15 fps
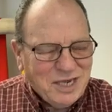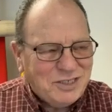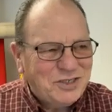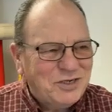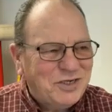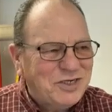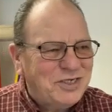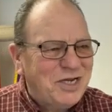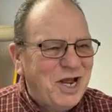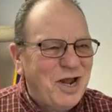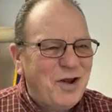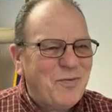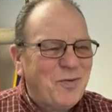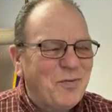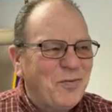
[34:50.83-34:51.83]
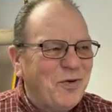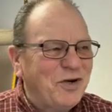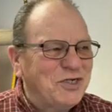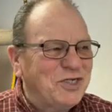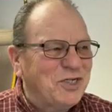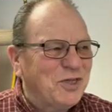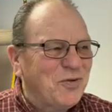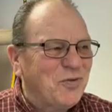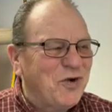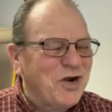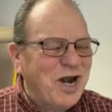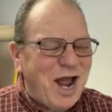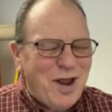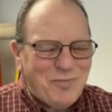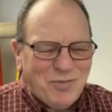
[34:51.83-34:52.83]
as you can tell, I'm a person of the
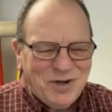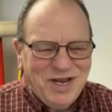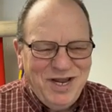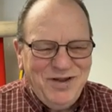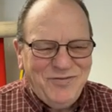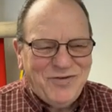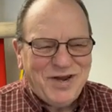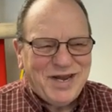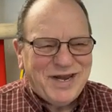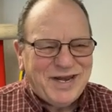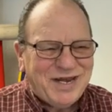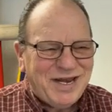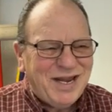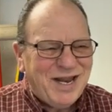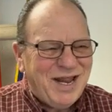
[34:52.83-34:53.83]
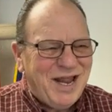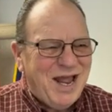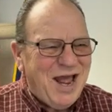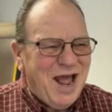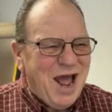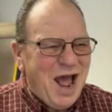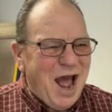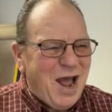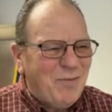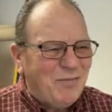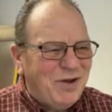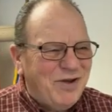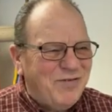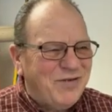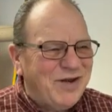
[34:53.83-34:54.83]
Word. I believe in it. I
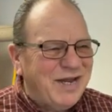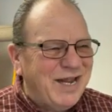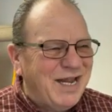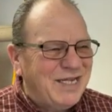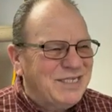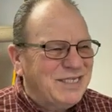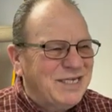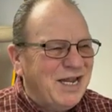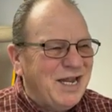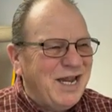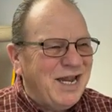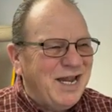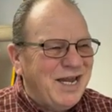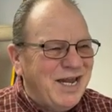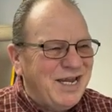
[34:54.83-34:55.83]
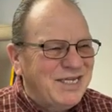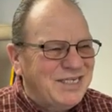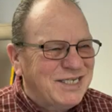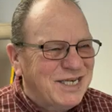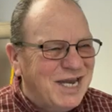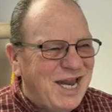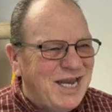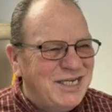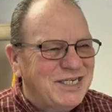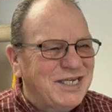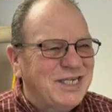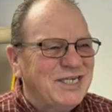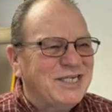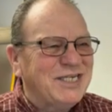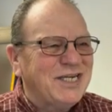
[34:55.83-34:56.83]
believe it
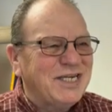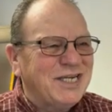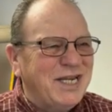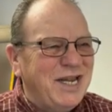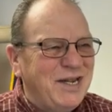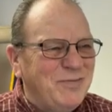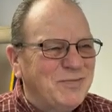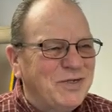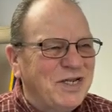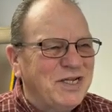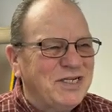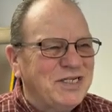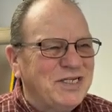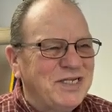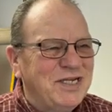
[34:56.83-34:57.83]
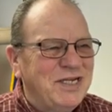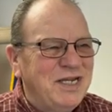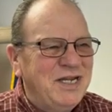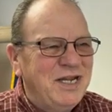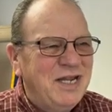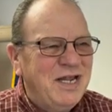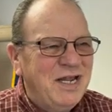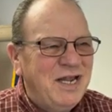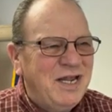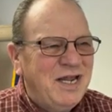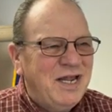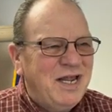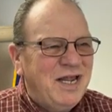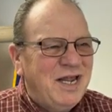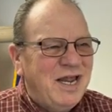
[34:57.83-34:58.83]
insulates us, it keeps us,
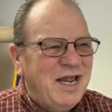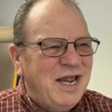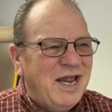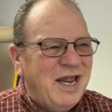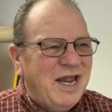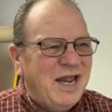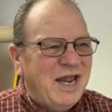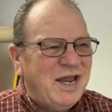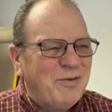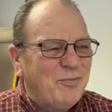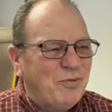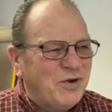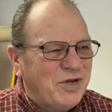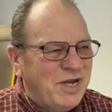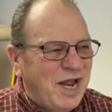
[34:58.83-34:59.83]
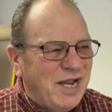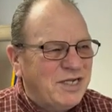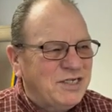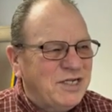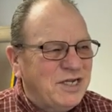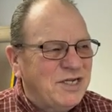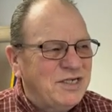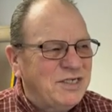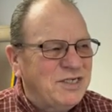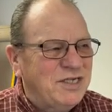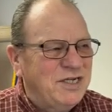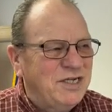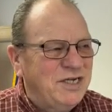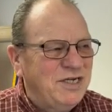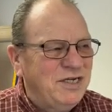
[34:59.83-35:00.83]
it protects
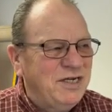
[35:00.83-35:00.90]
us,